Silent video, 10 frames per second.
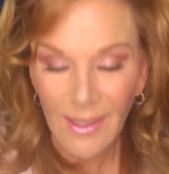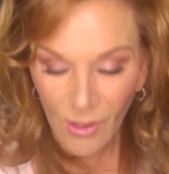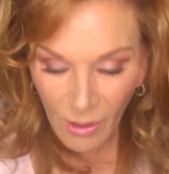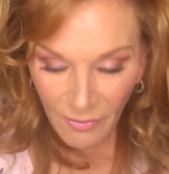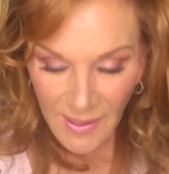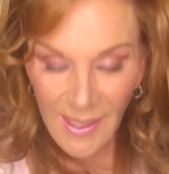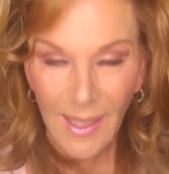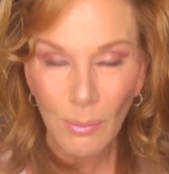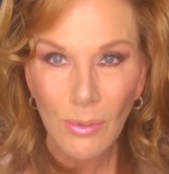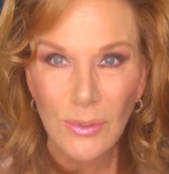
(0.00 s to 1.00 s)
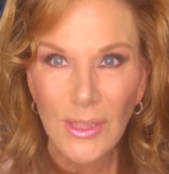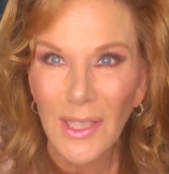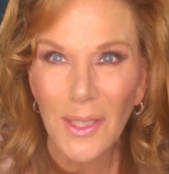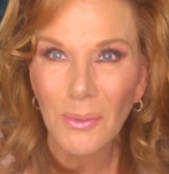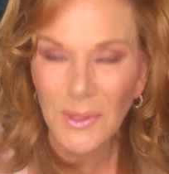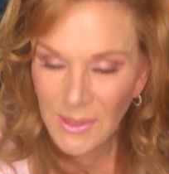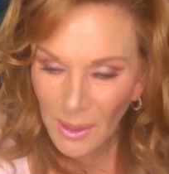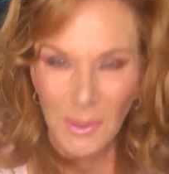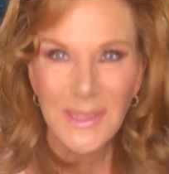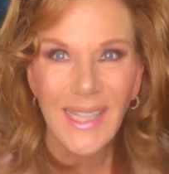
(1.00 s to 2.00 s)
coffee table, so there was
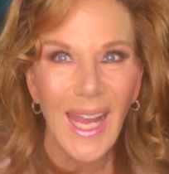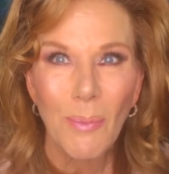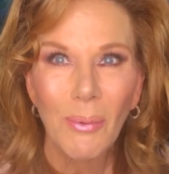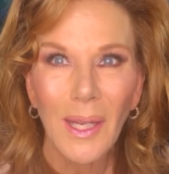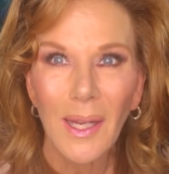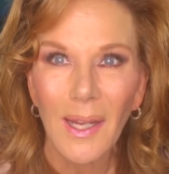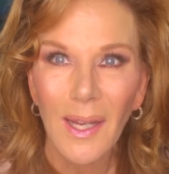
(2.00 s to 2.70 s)
no escaping.